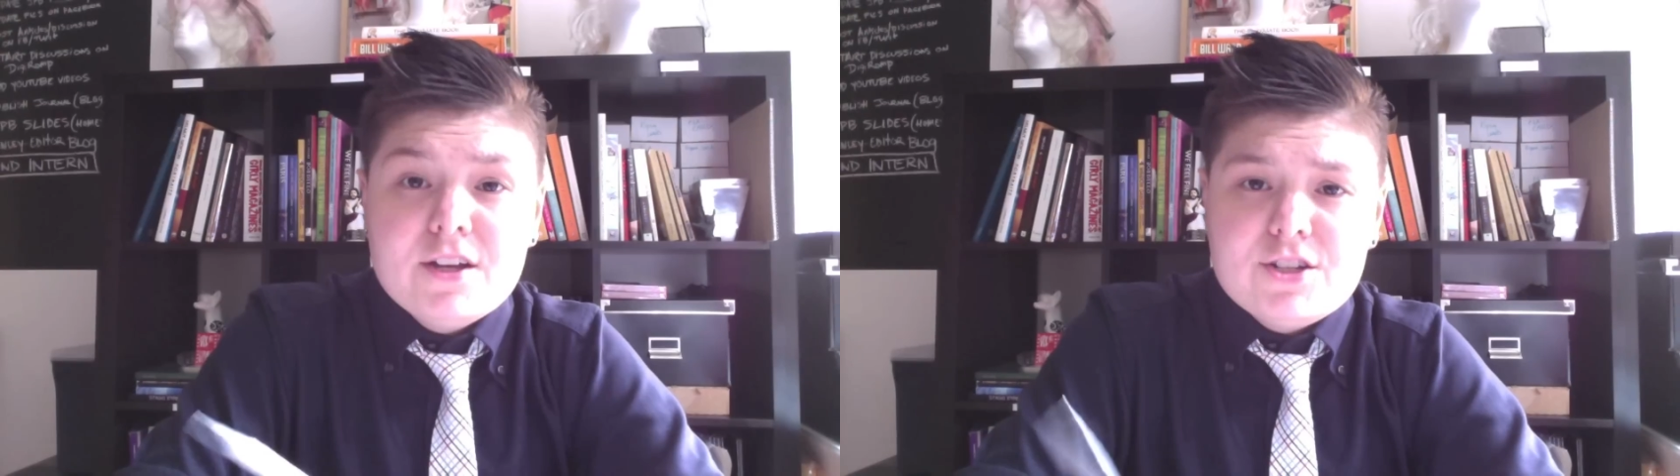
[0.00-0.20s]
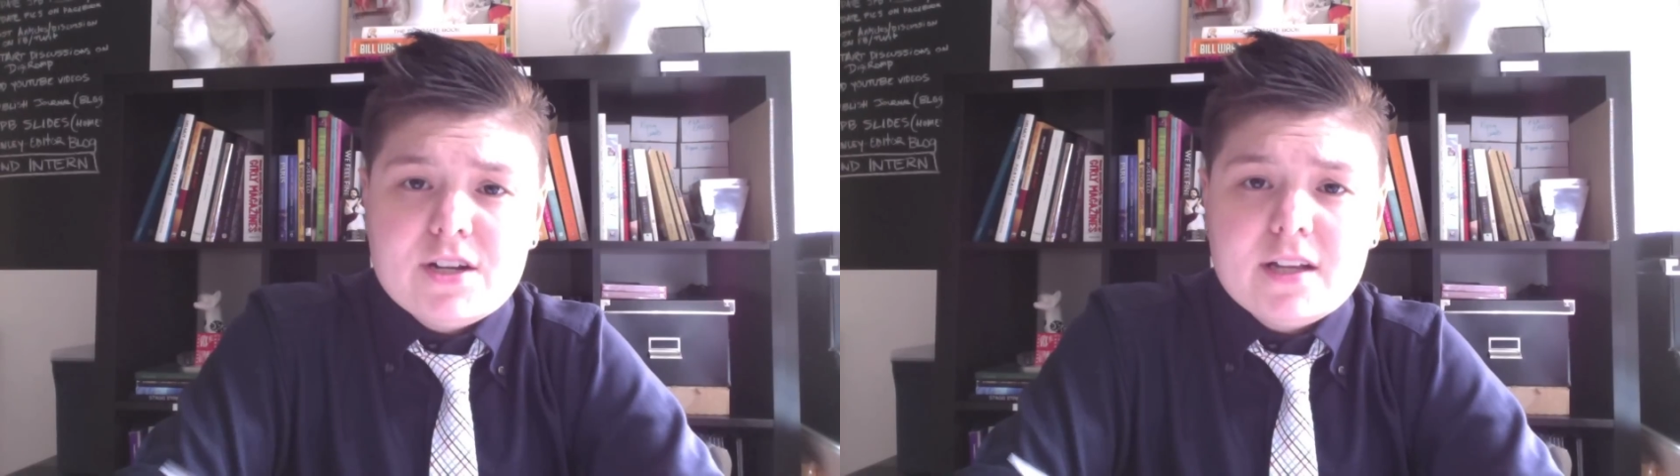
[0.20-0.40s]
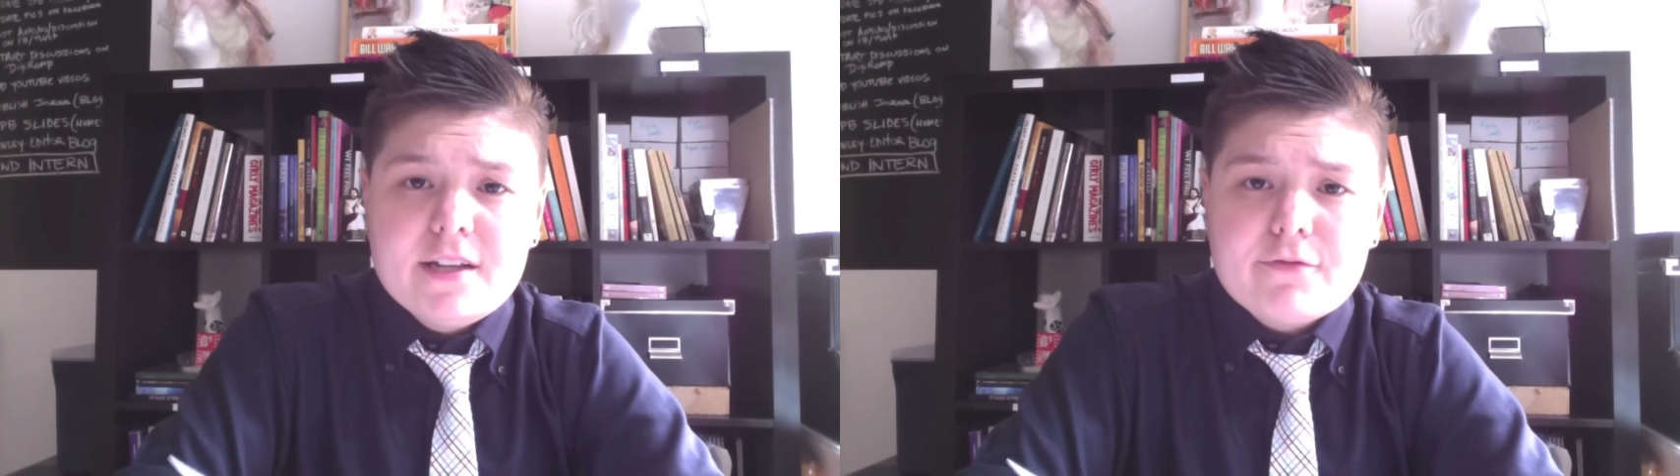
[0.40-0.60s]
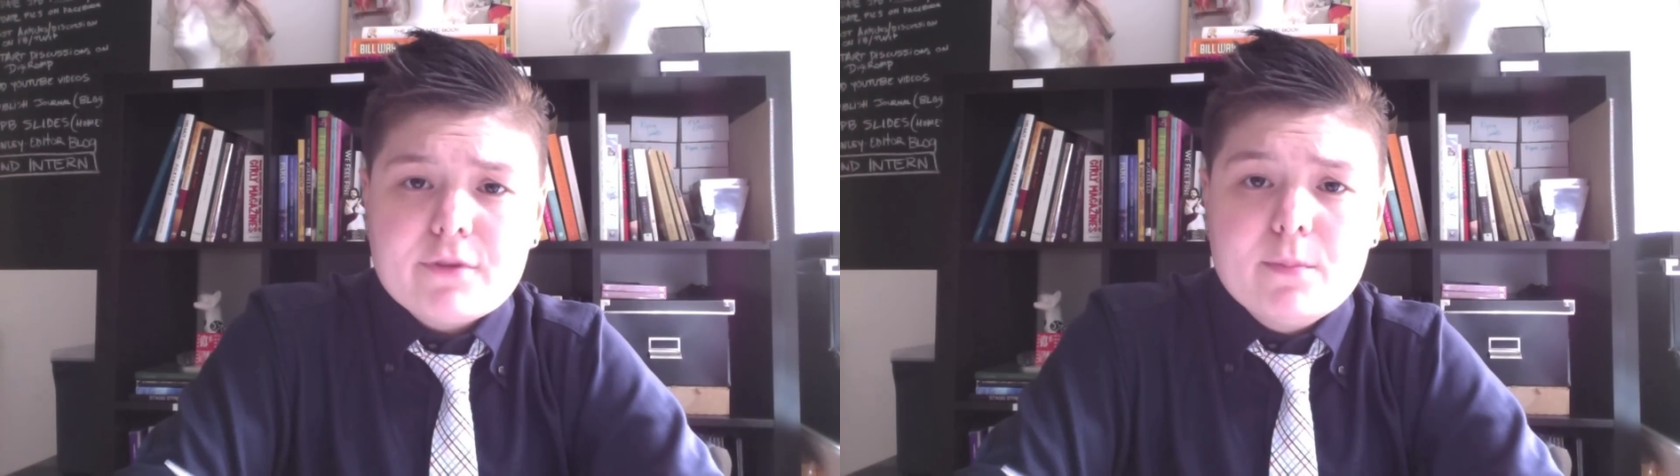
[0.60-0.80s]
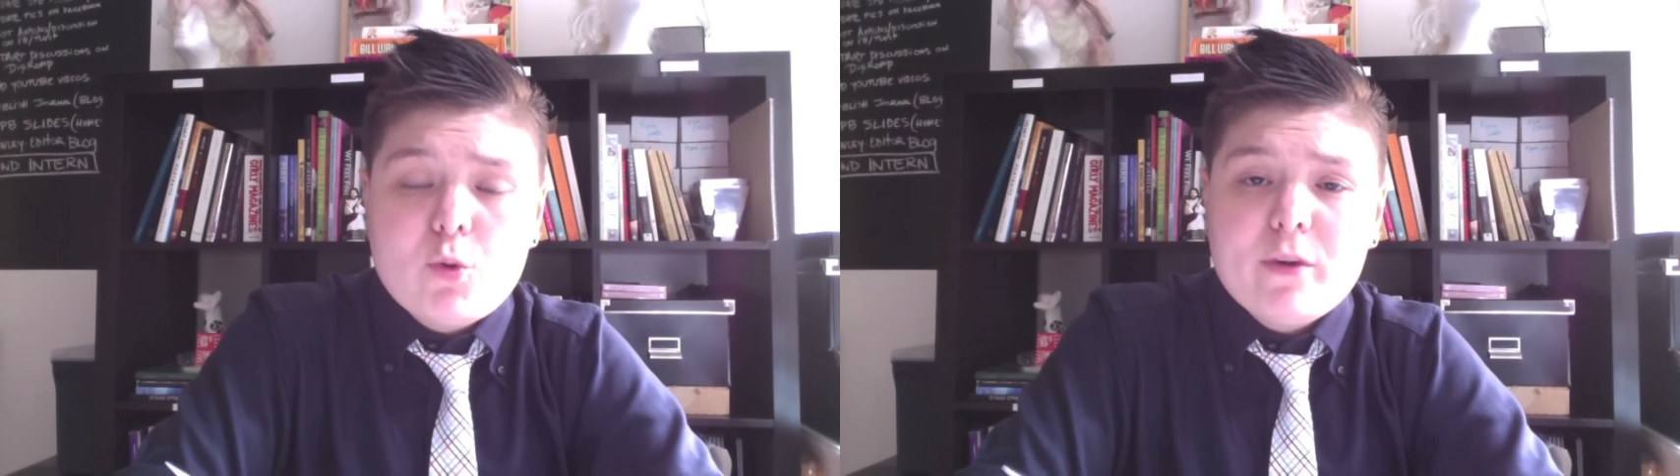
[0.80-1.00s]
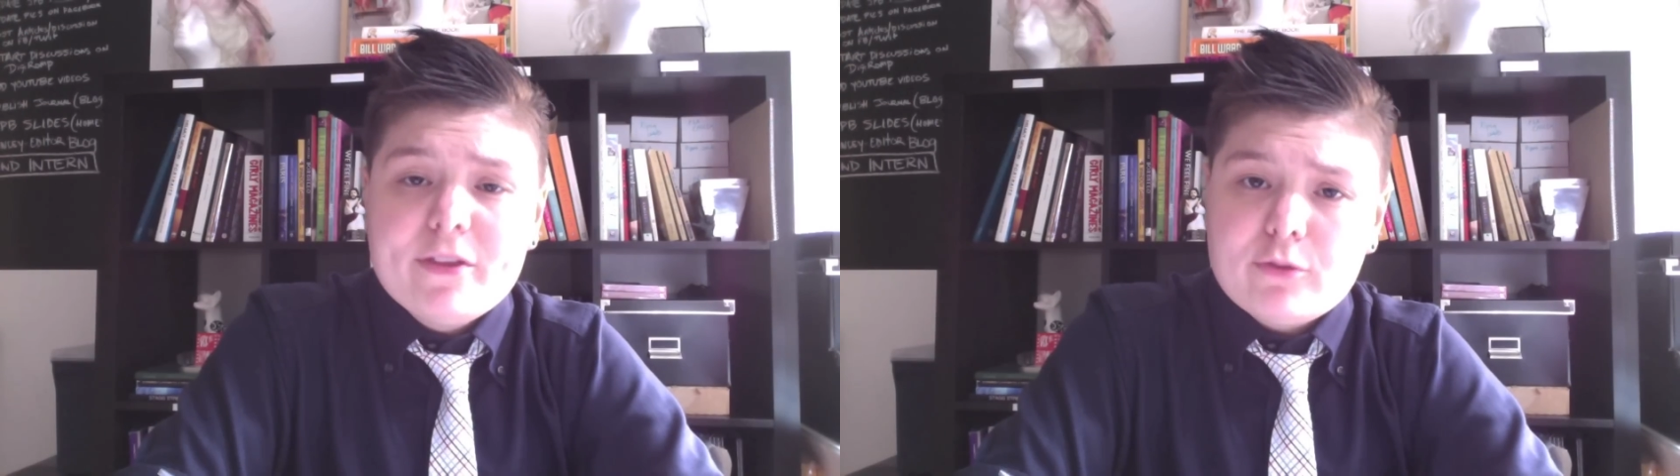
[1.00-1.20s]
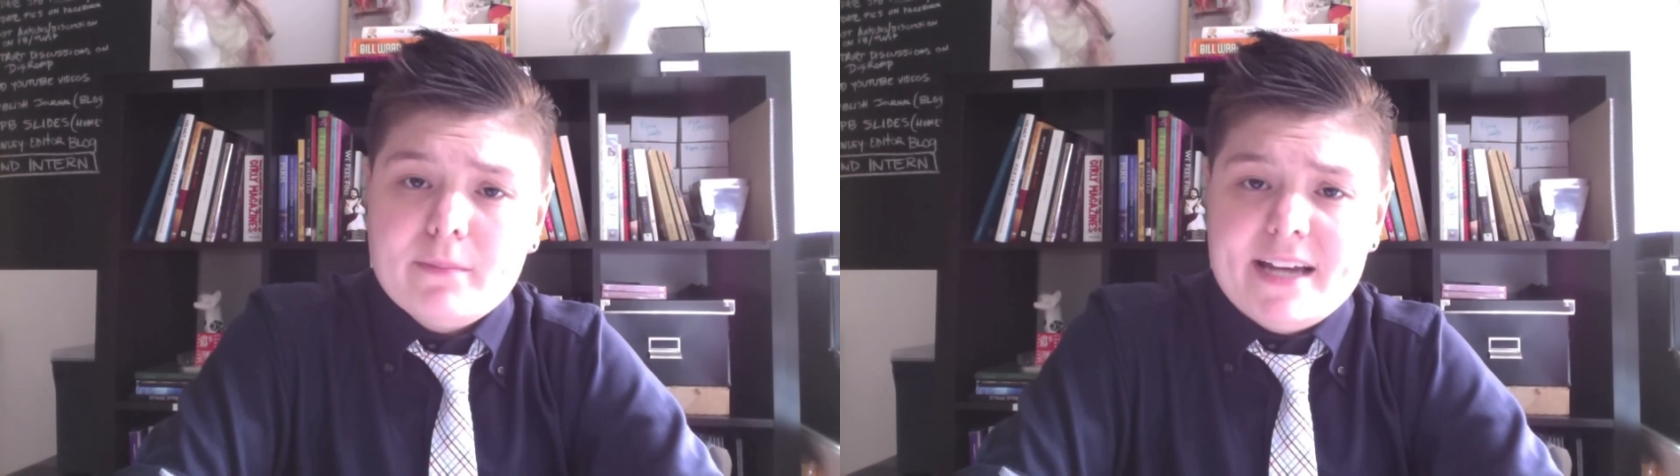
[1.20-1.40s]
Shelley from Winthrop,